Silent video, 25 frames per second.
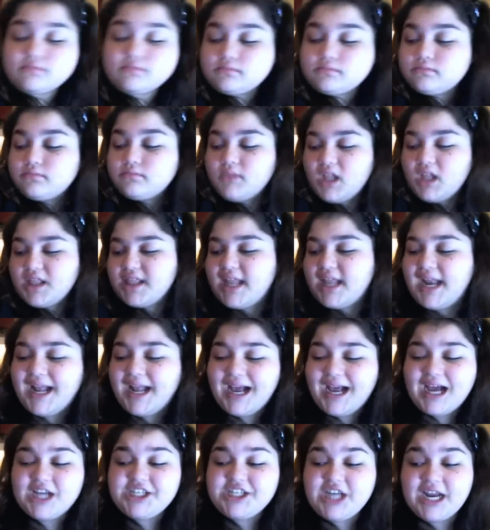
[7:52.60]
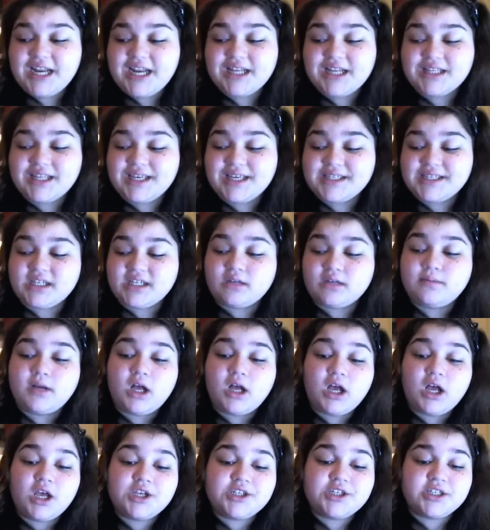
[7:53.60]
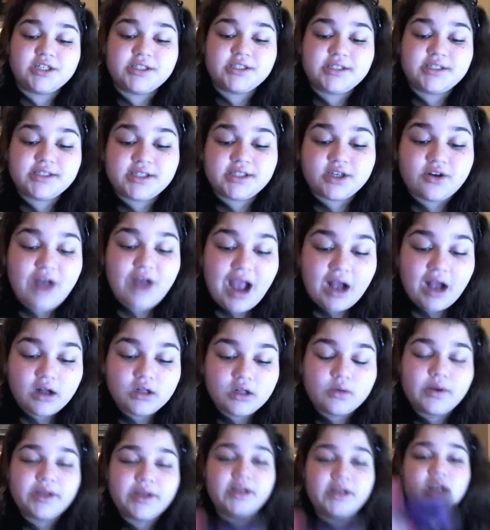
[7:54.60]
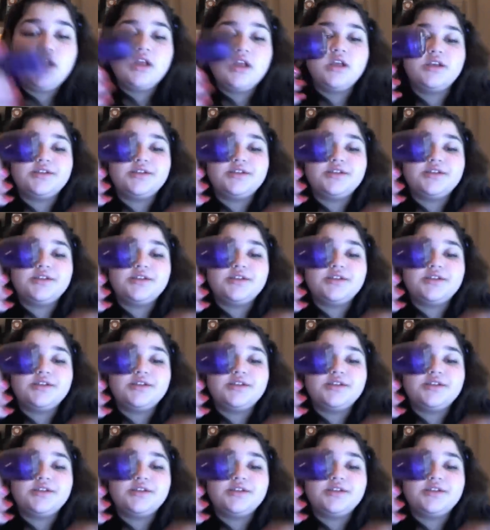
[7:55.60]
And I got a China Glaze nail polish, and this is a crackle one,